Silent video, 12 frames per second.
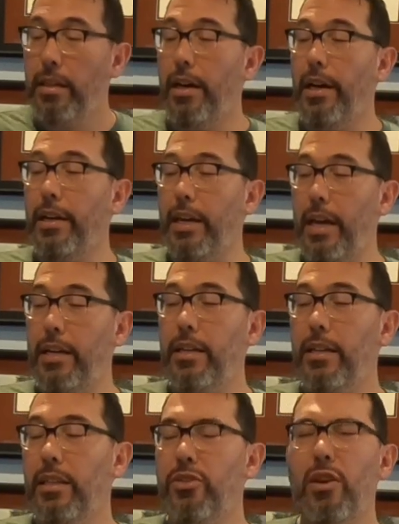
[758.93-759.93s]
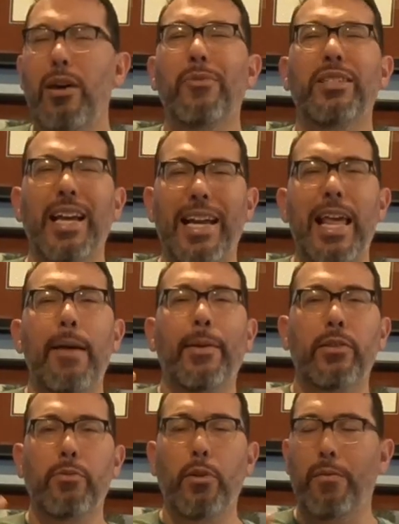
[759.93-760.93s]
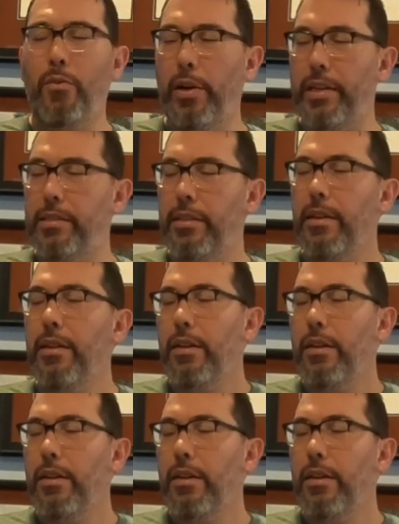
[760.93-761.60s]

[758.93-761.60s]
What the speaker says: Again, let's try it with dynamics with our voice.